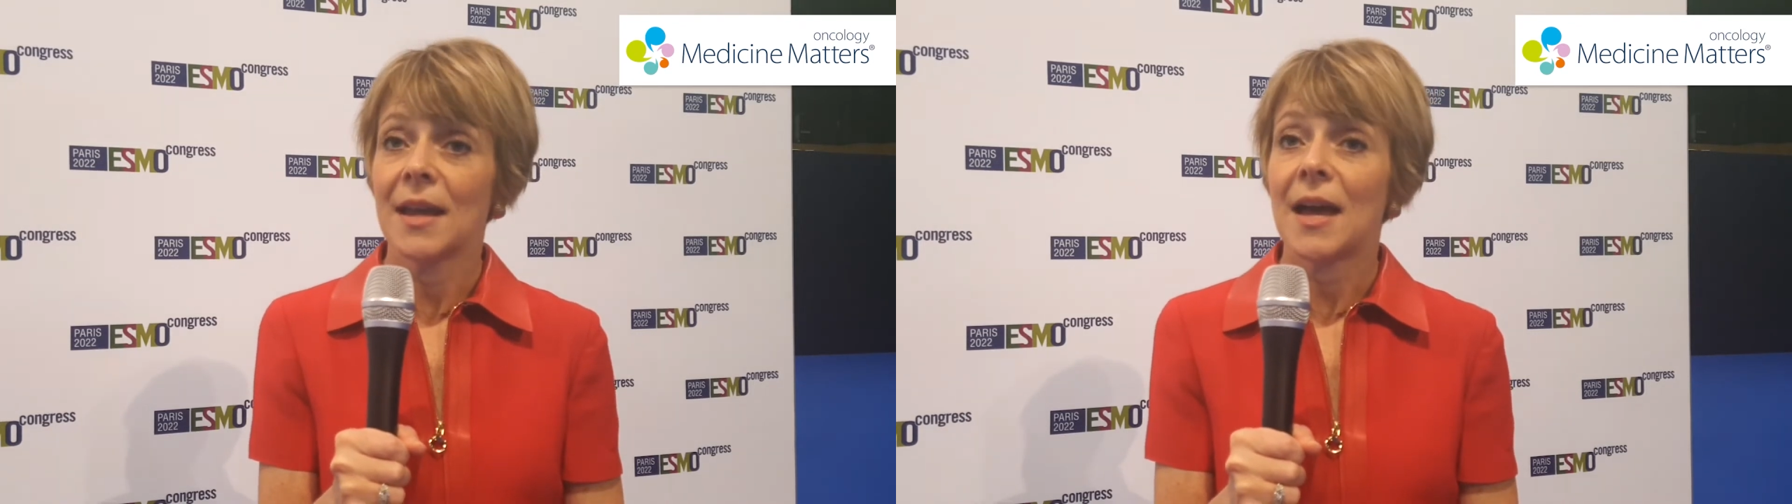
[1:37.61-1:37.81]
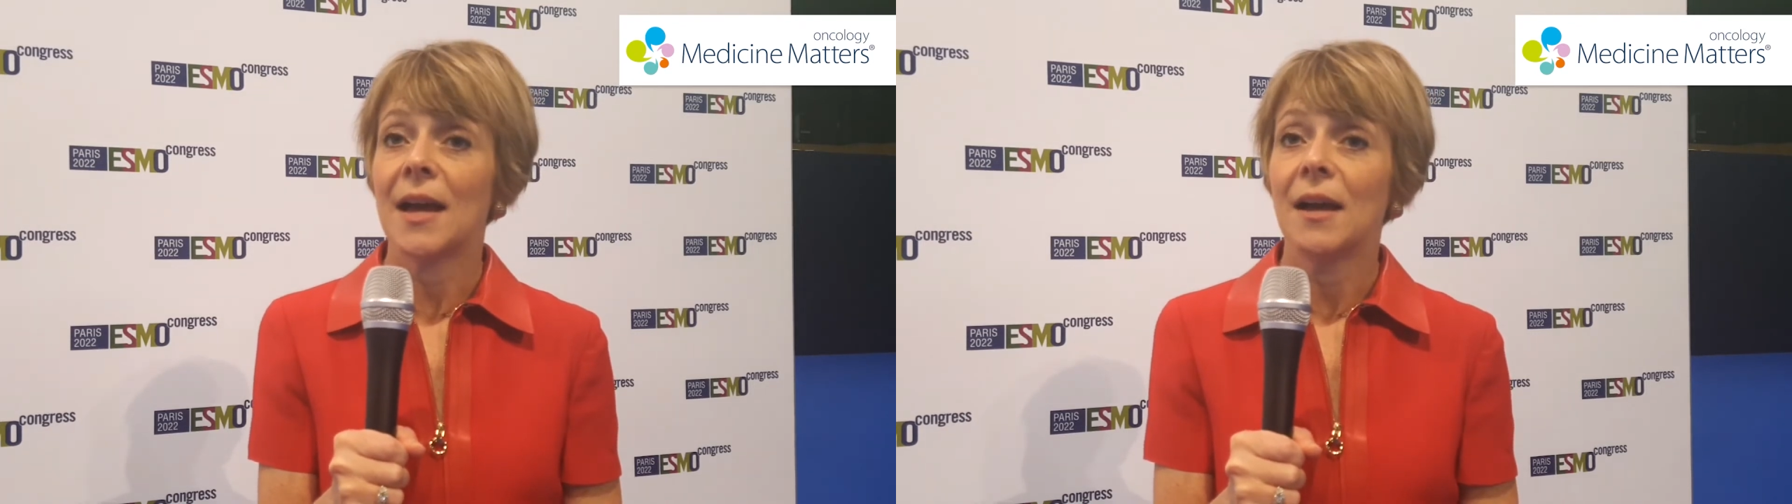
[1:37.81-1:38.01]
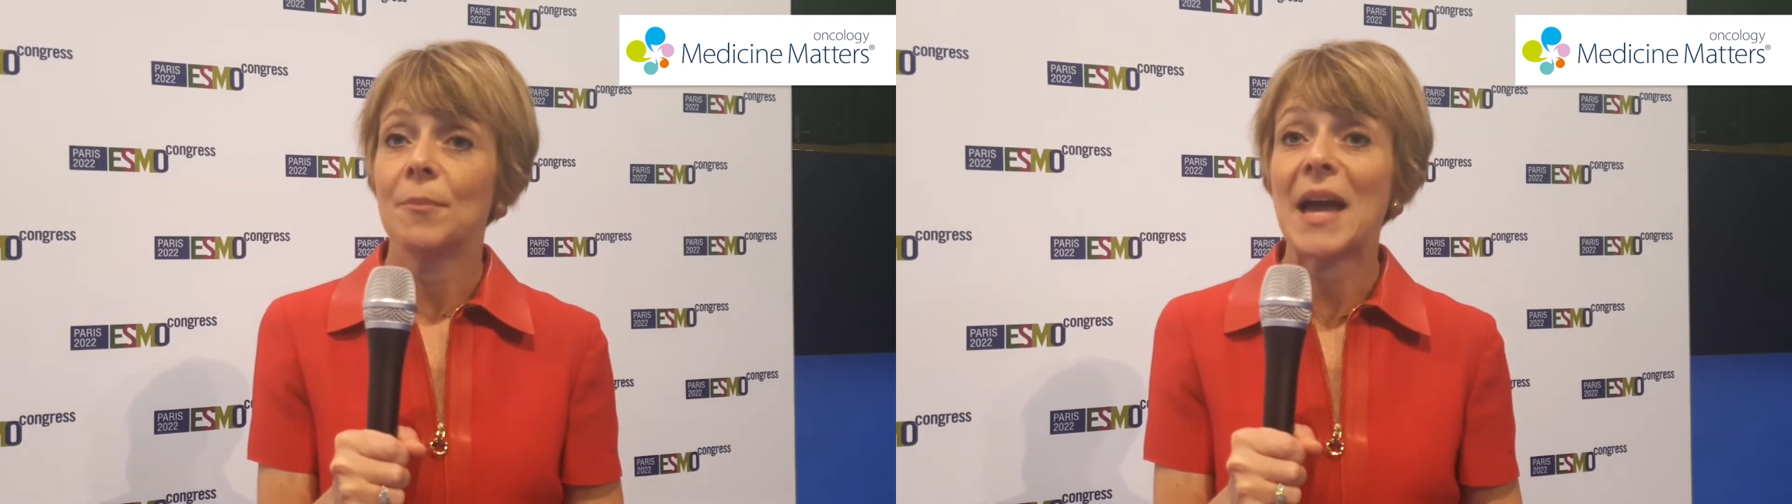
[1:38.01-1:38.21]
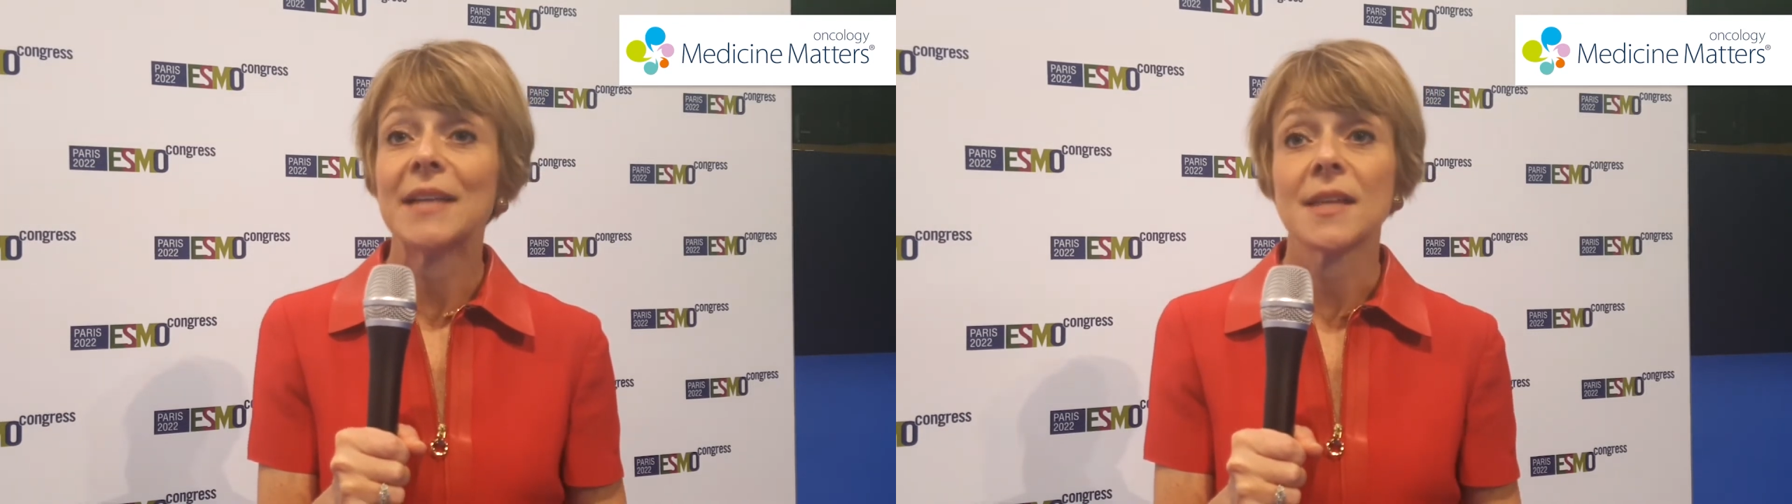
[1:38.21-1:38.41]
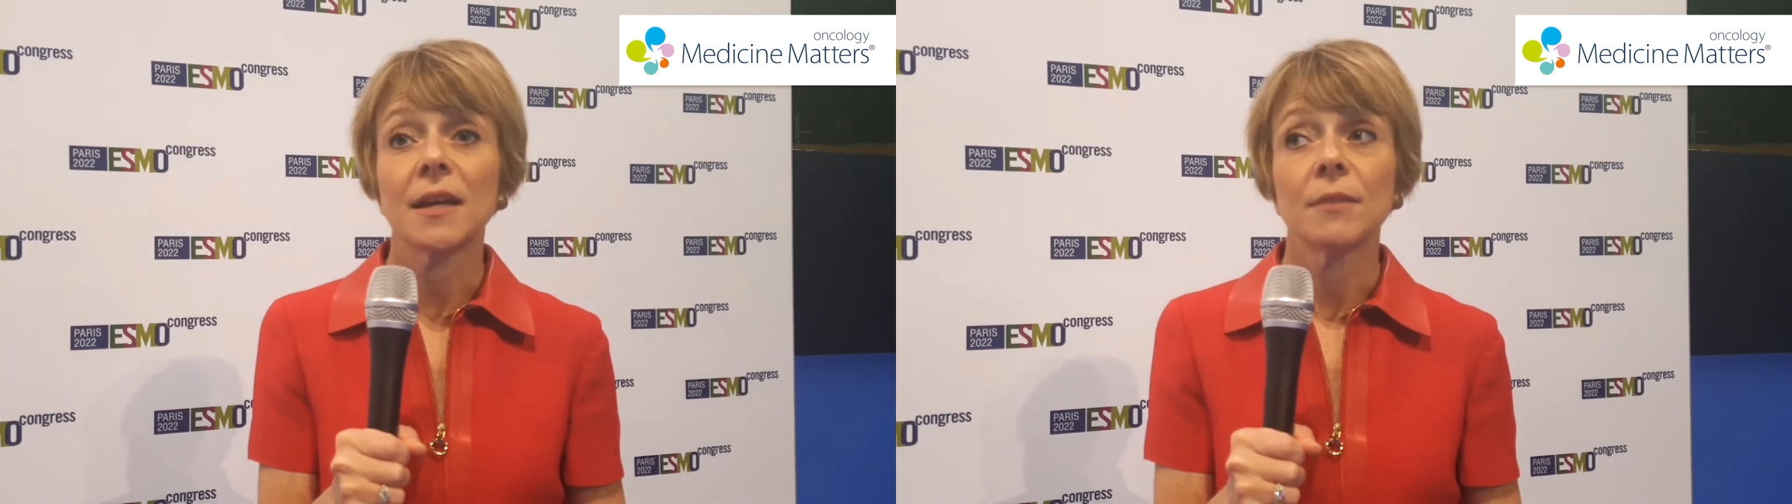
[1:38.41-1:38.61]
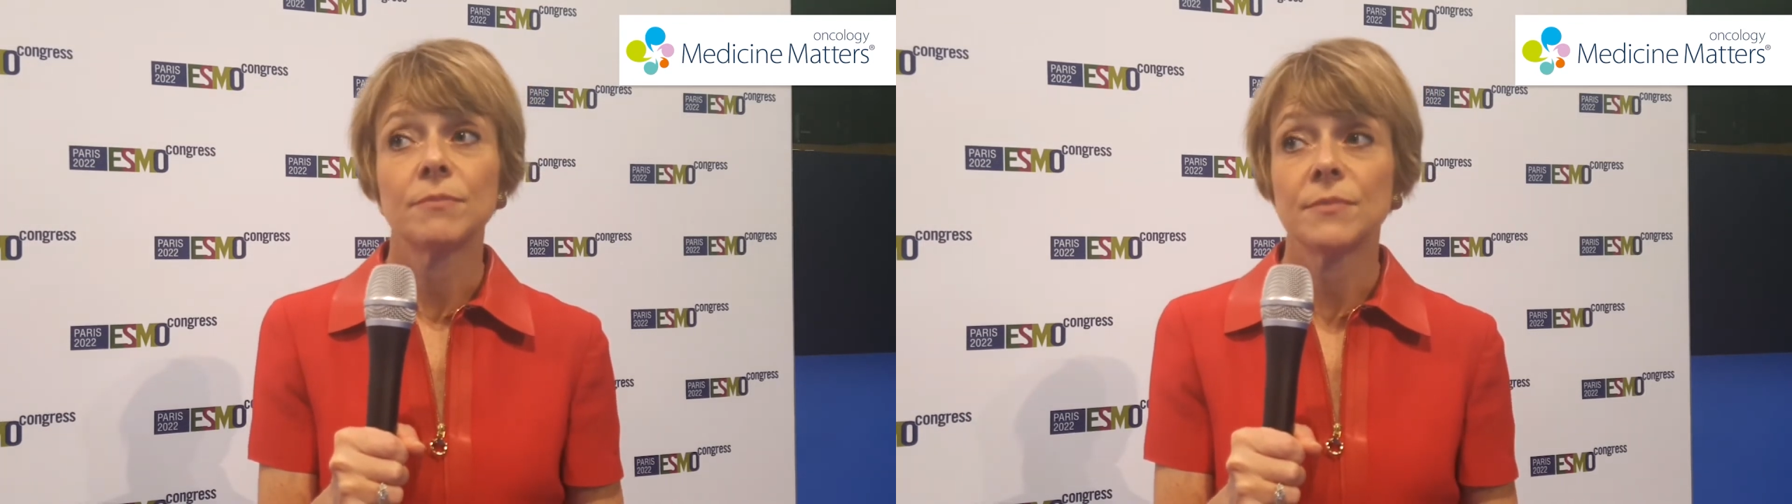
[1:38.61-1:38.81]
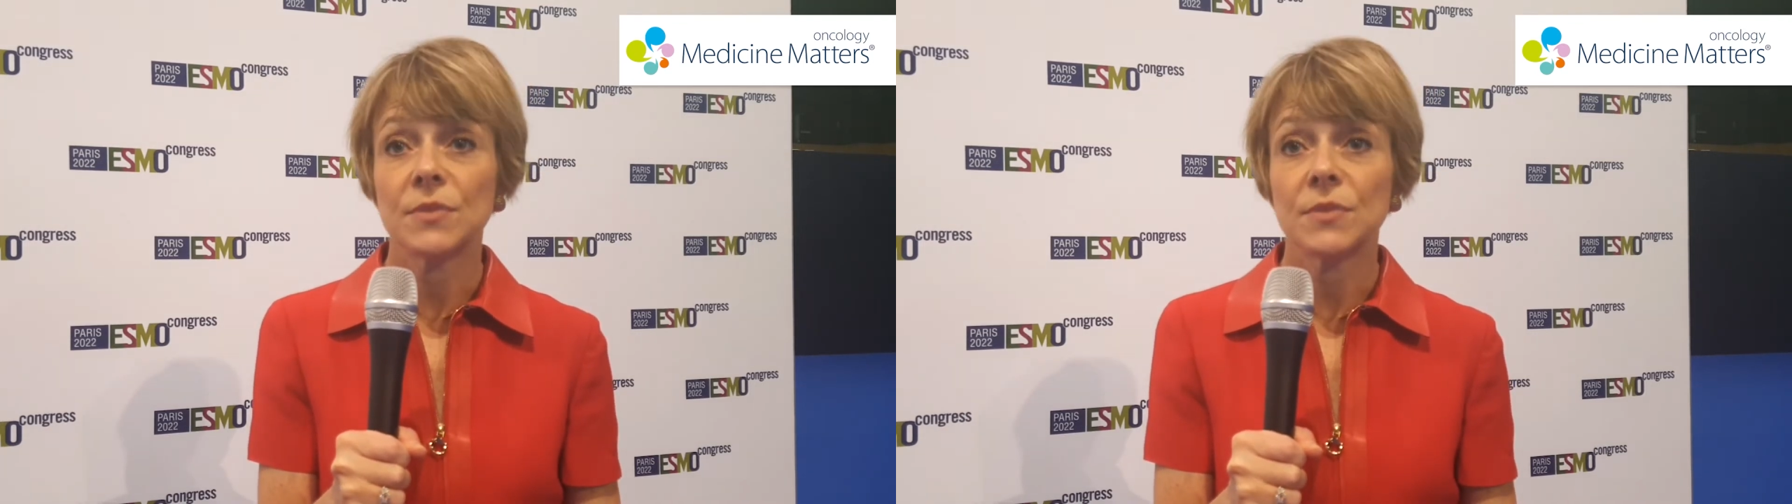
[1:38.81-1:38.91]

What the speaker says: as a